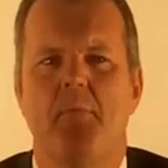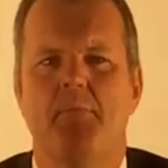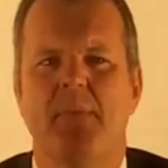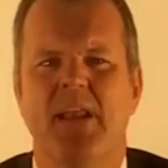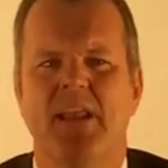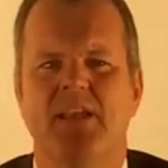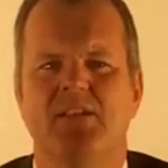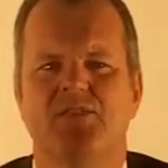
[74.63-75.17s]

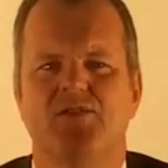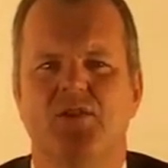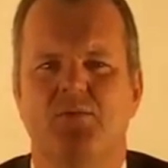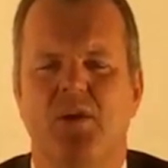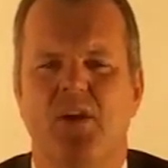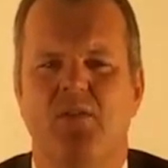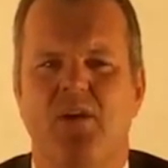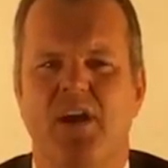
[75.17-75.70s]
Many
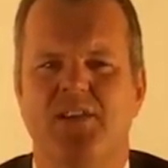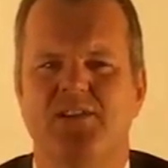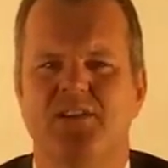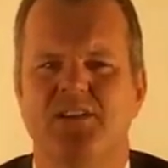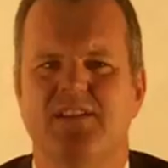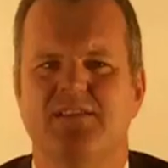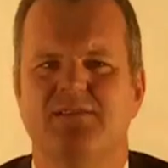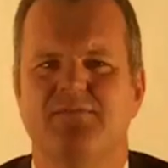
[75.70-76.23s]

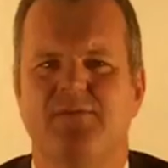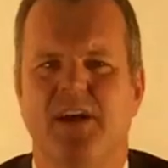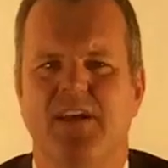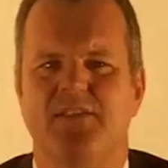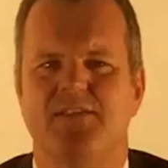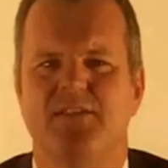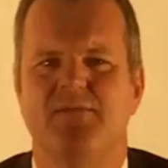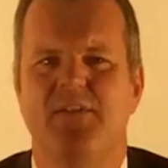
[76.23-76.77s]
superannuation
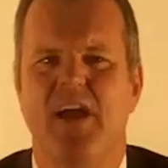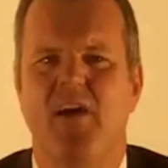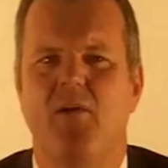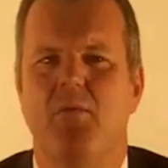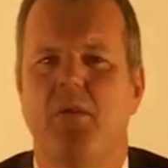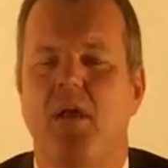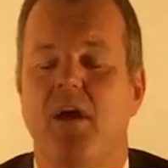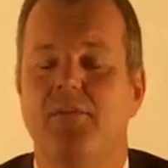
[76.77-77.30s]
funds have now
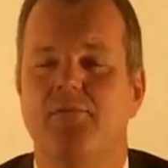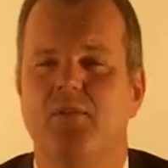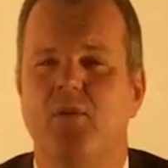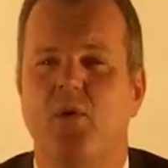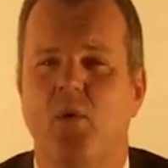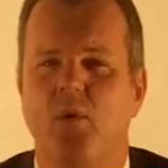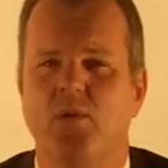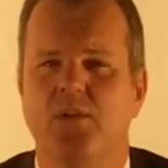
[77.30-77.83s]
applied for
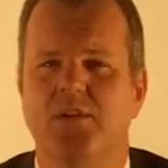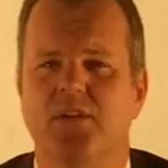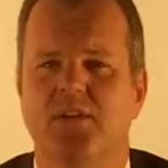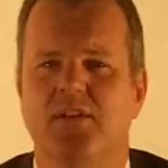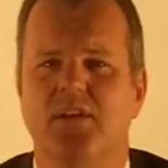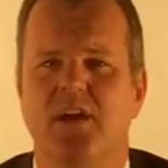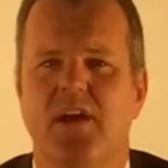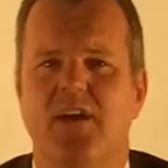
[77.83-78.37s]

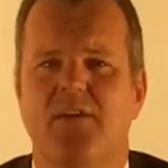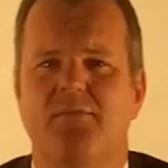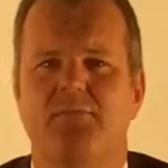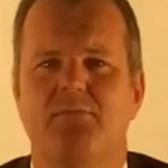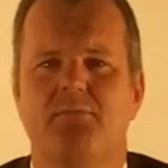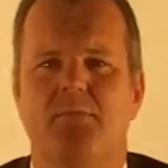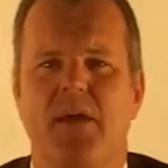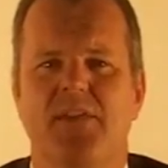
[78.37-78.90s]
alternate
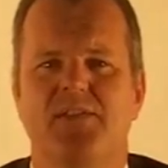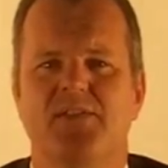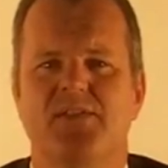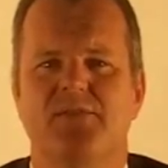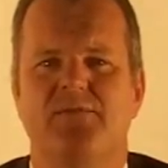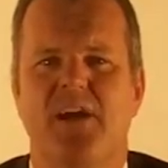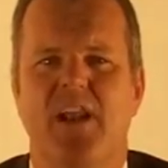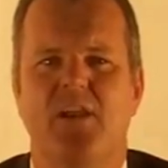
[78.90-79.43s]
methods
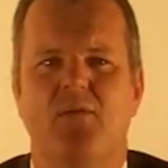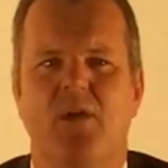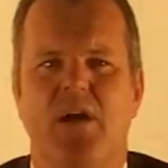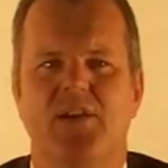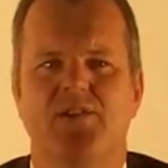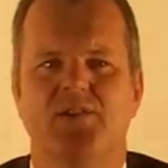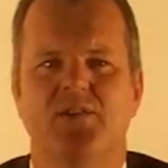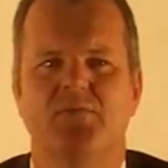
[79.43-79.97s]
of
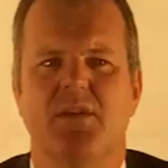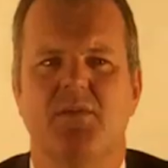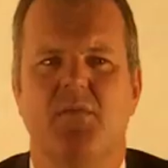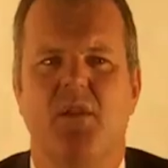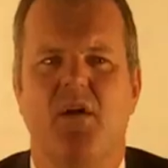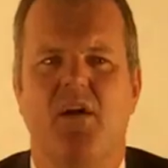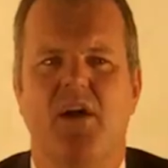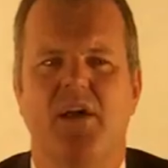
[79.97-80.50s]
valuation to be
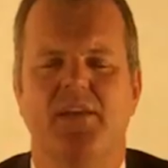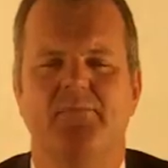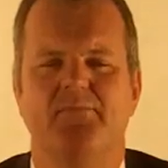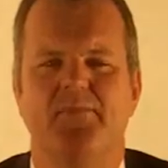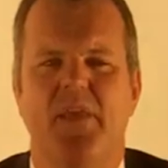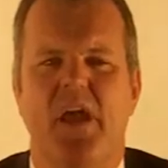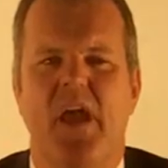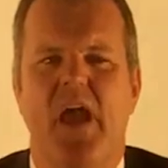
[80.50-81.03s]
applied,
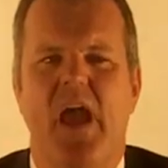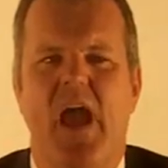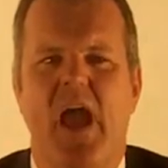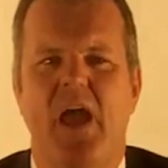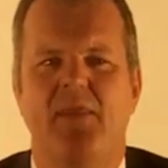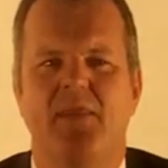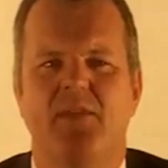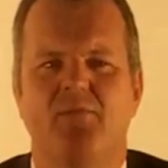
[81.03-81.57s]

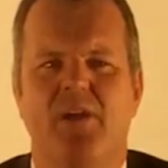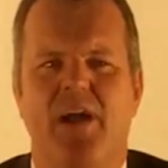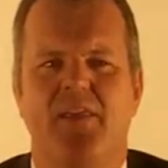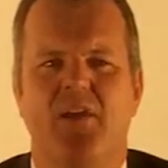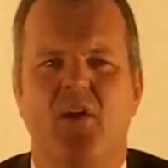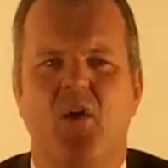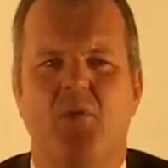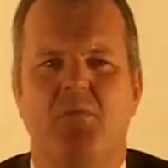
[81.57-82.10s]
and the
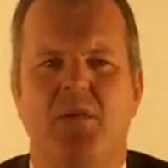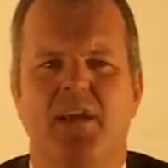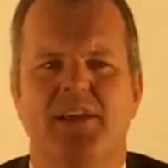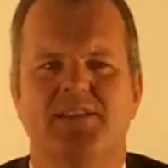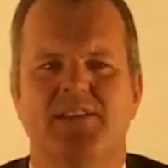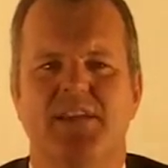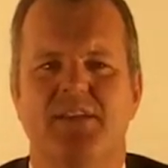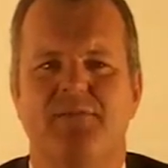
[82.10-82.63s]
rather
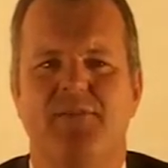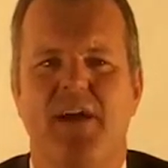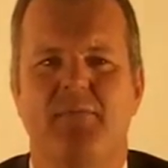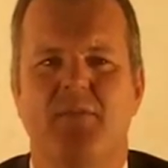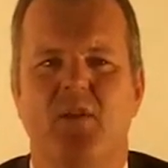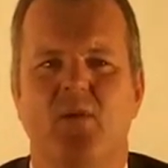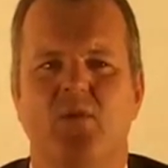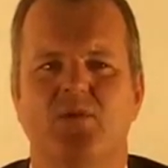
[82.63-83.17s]
complex the
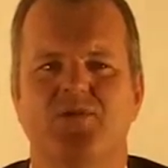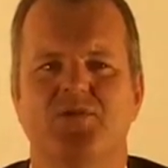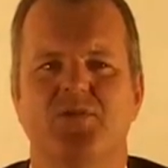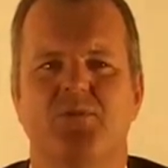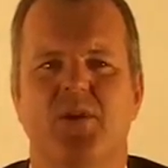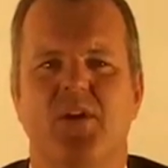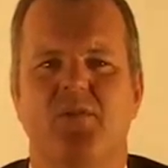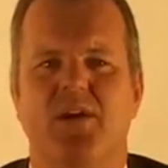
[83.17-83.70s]
family law
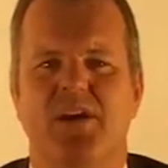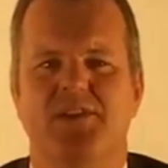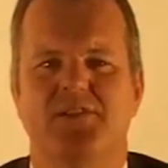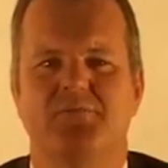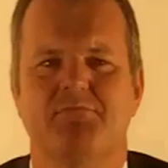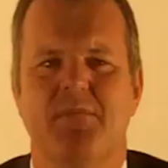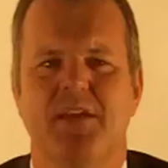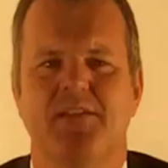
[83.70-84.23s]

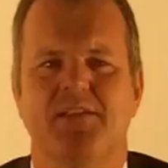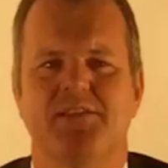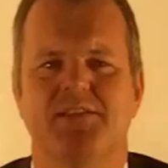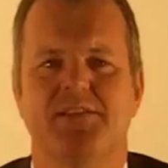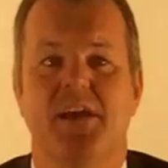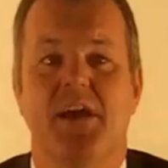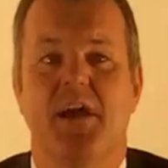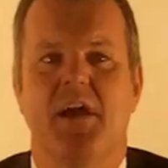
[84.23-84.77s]
superannuation methods